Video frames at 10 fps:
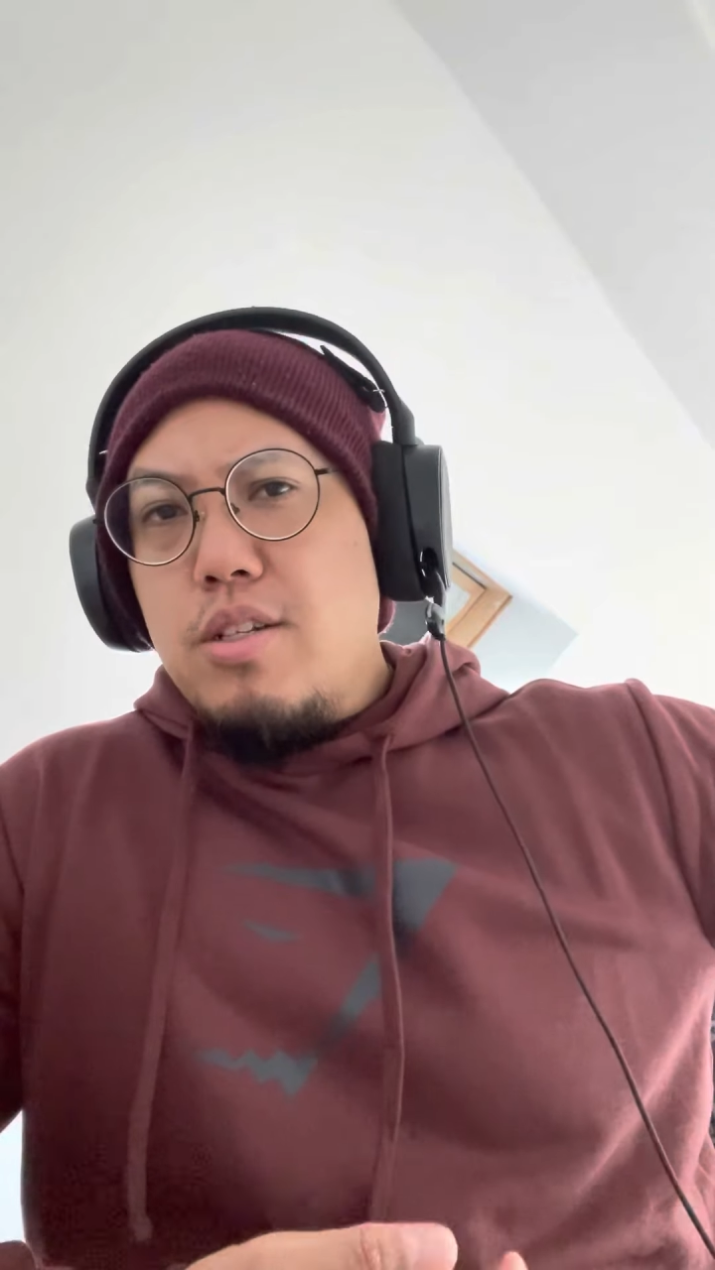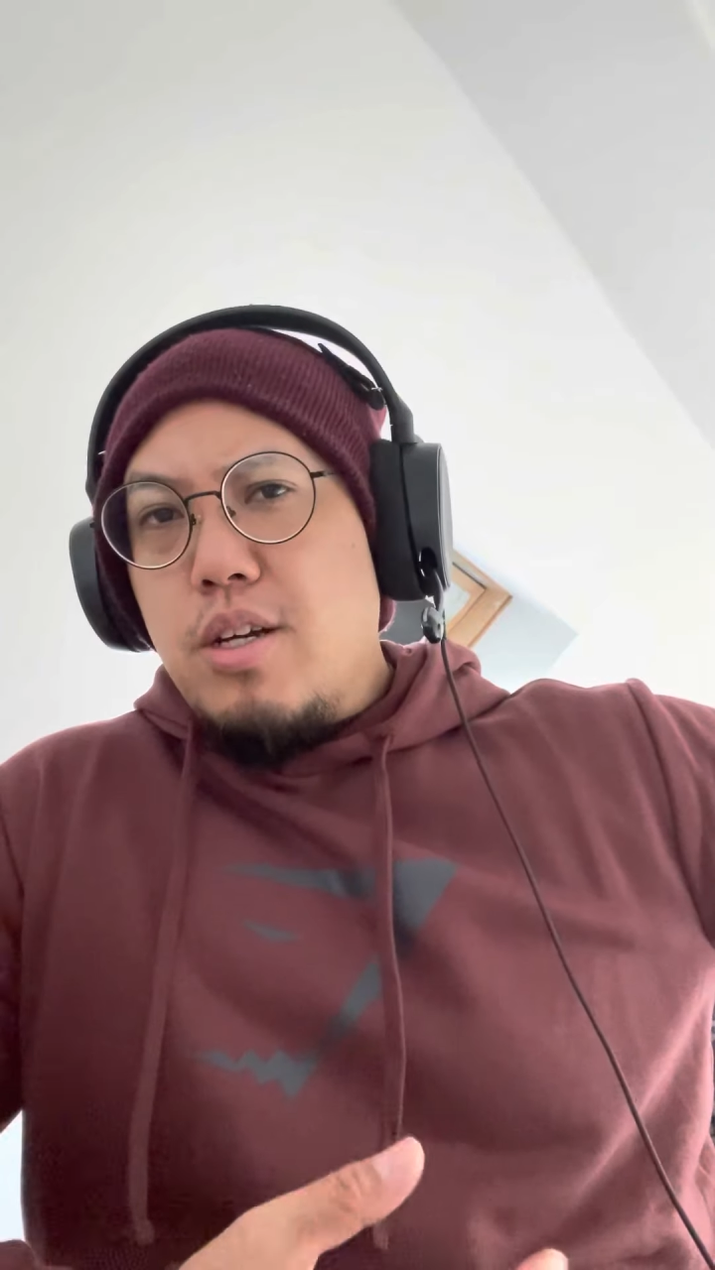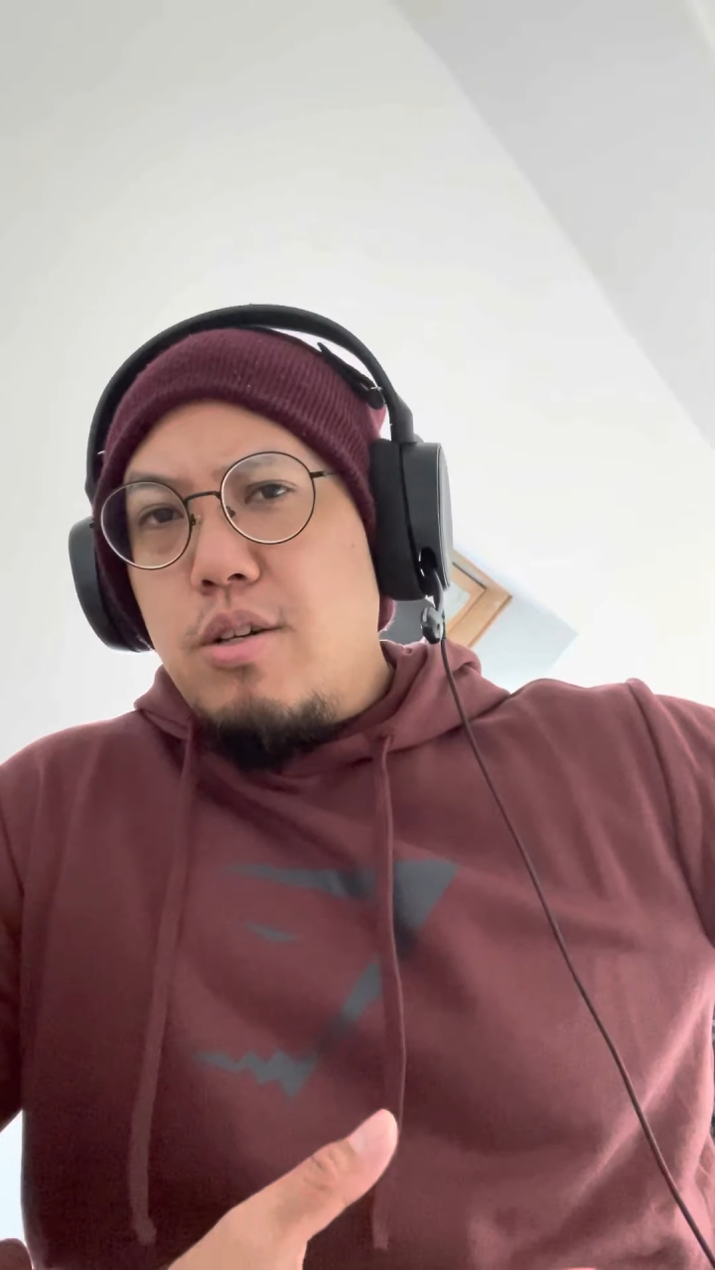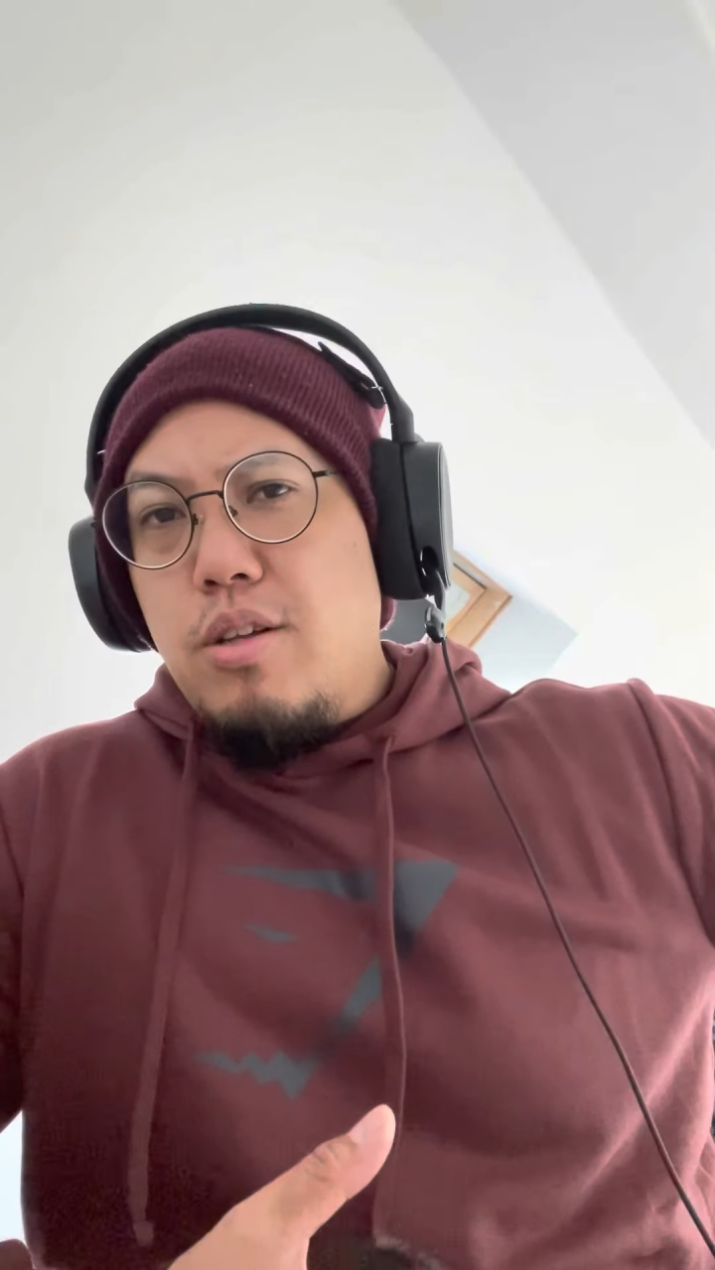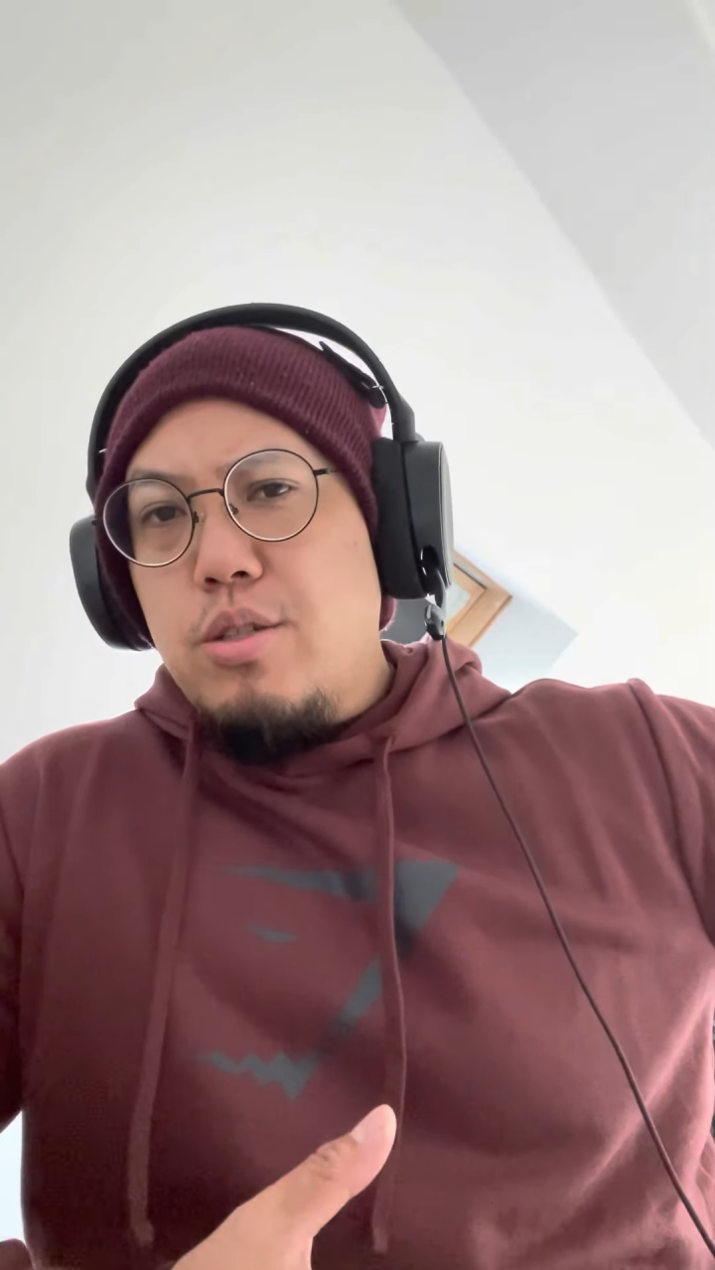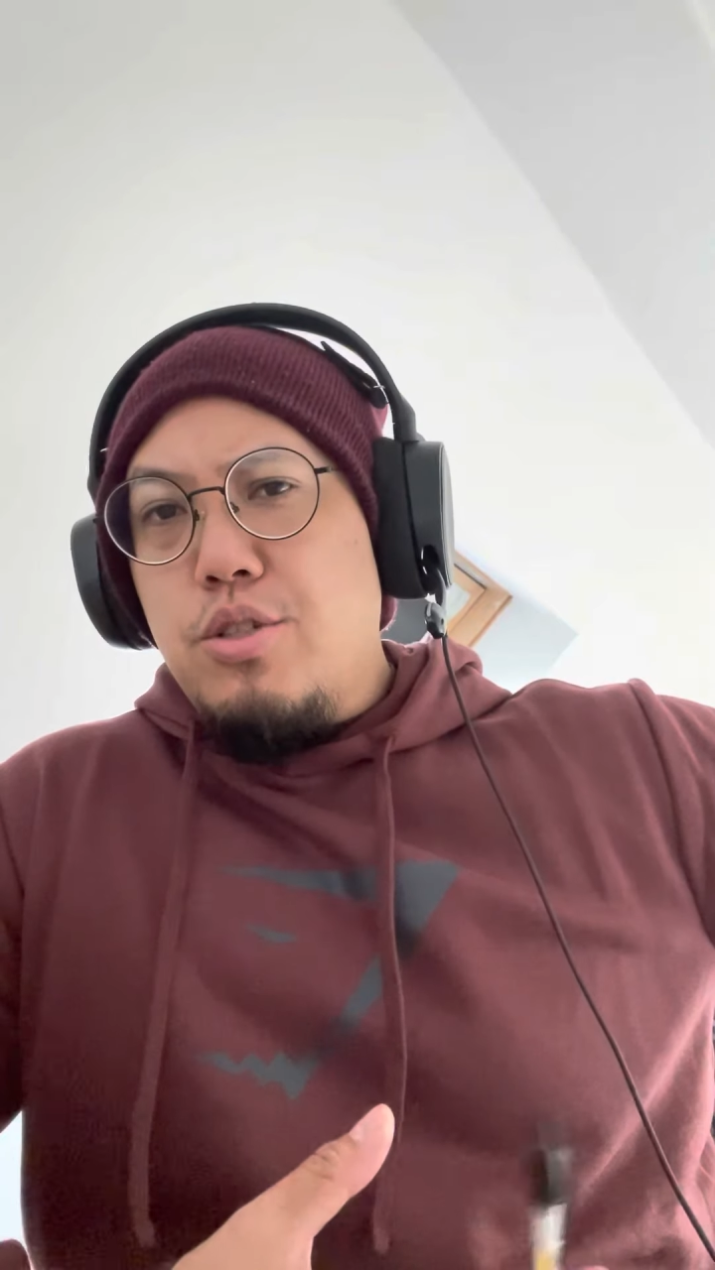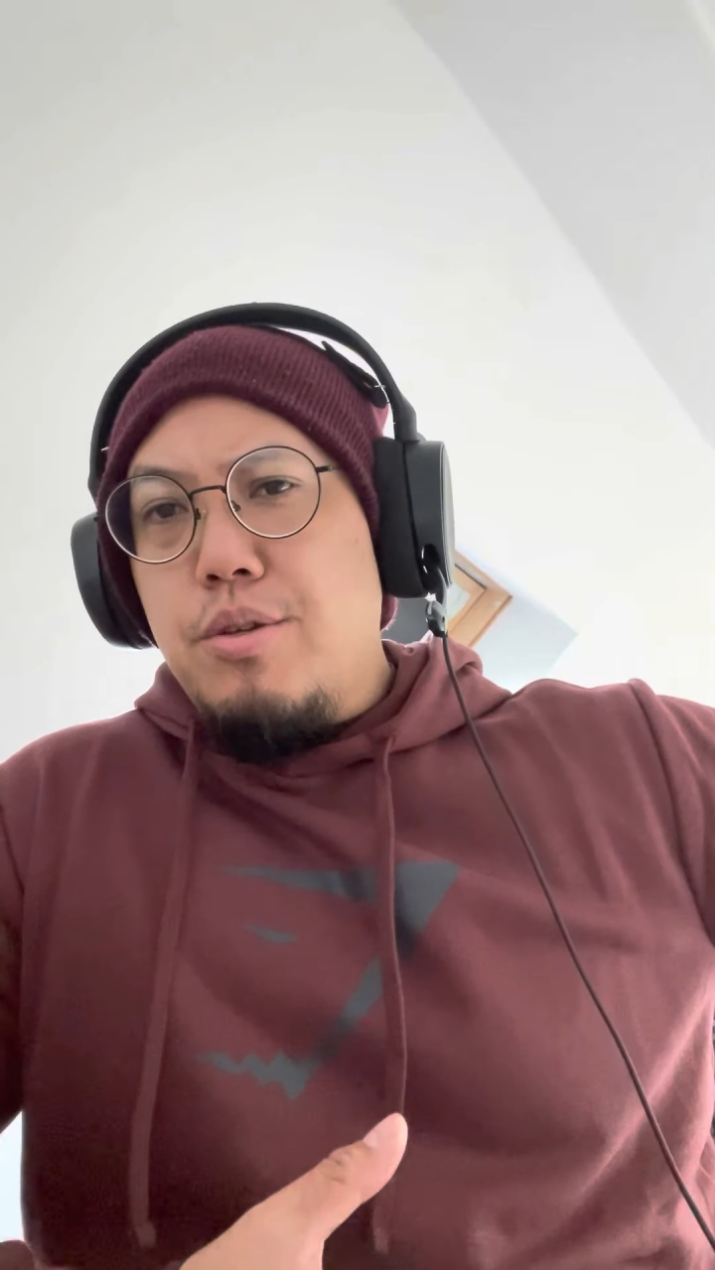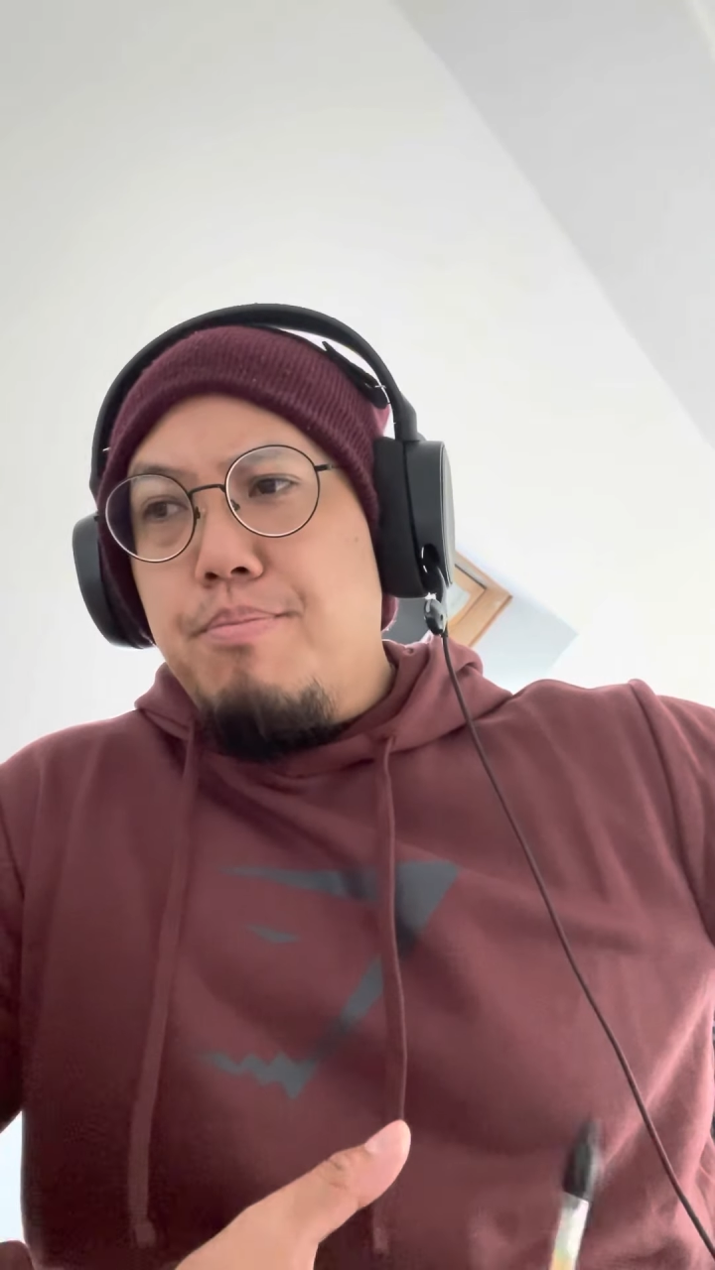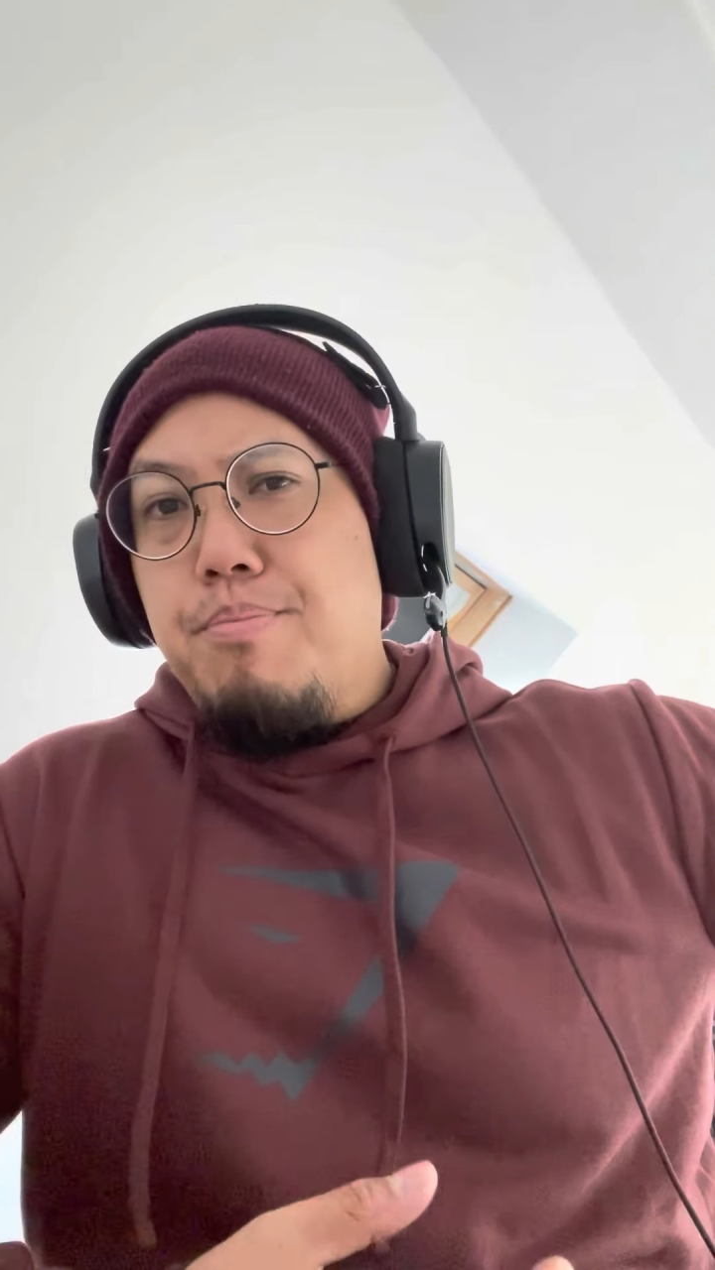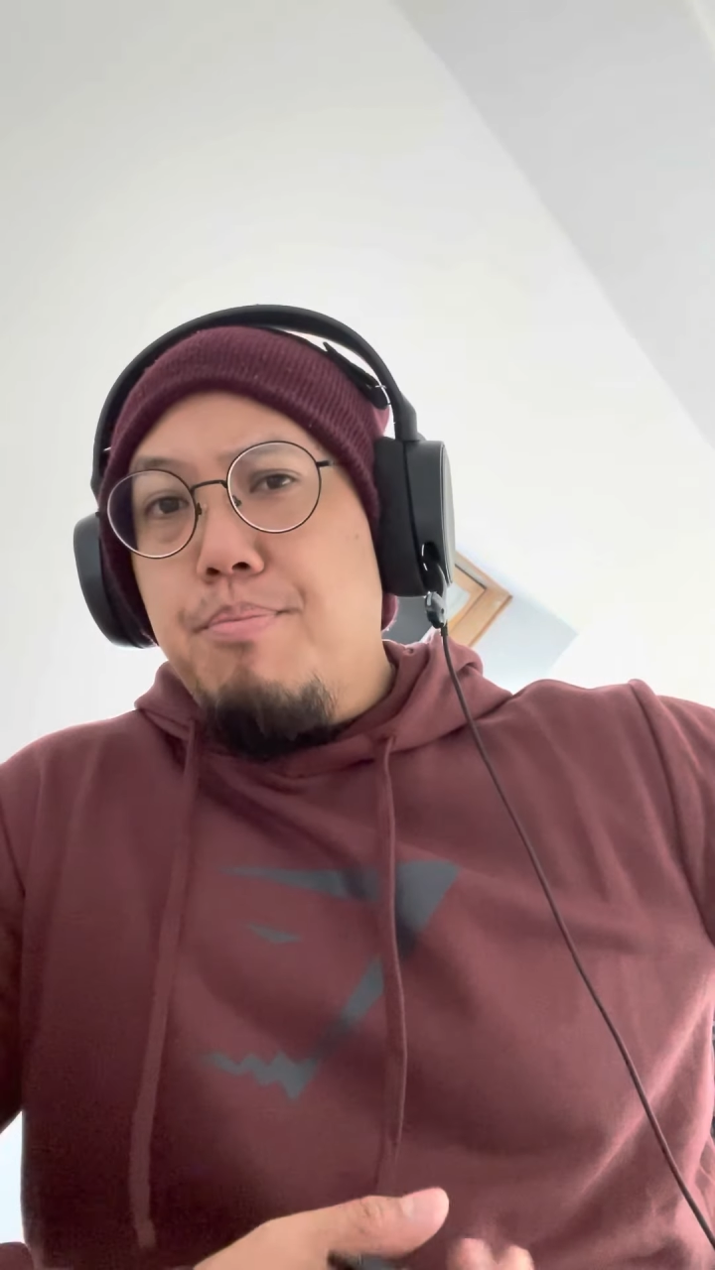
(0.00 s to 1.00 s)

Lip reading: technology